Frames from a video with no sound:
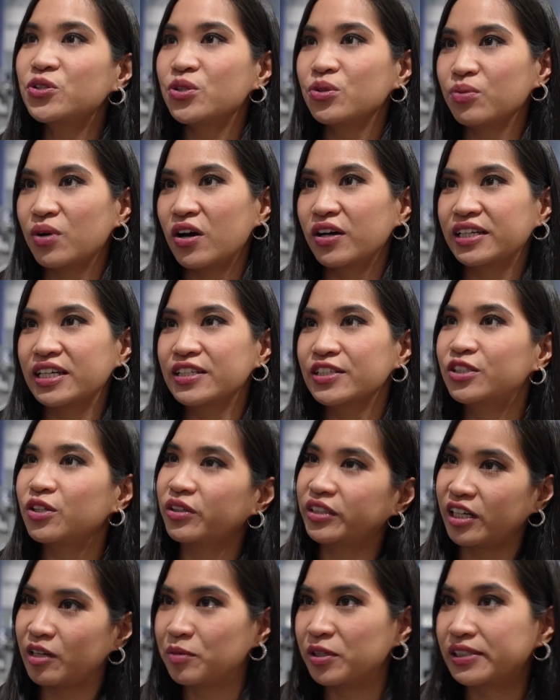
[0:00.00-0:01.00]
to work in
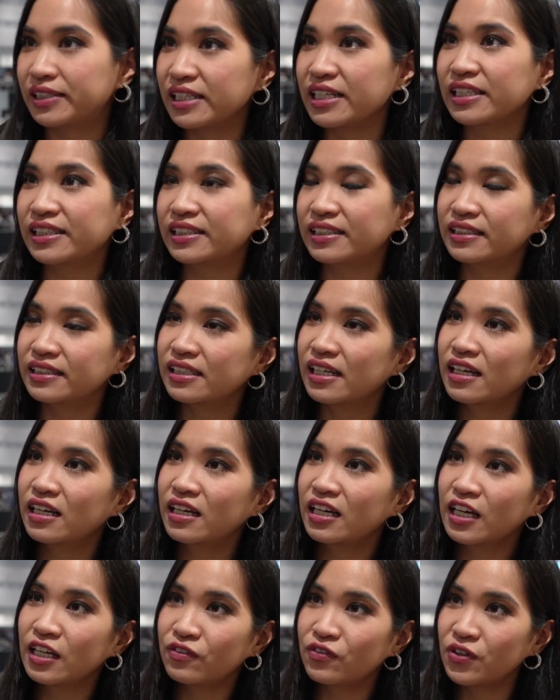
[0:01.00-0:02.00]
SoulCalibur 6
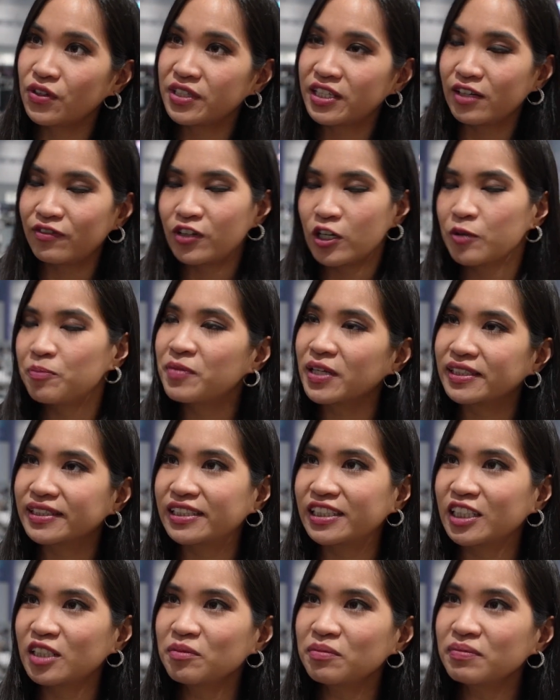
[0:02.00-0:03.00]
in the development
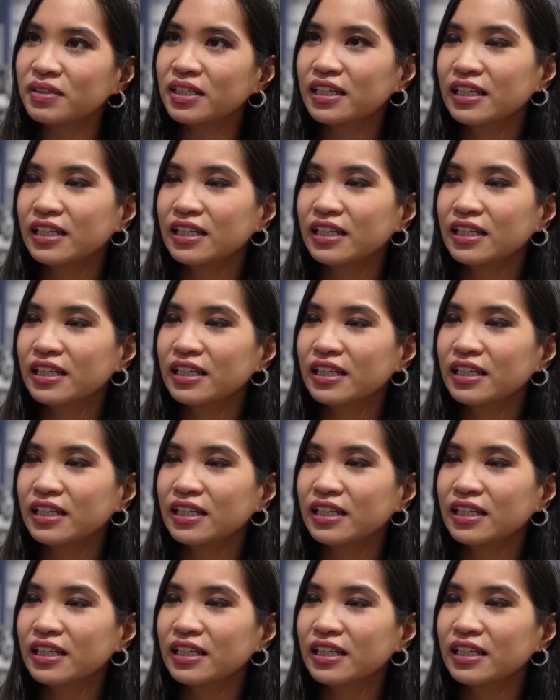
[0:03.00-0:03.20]
team.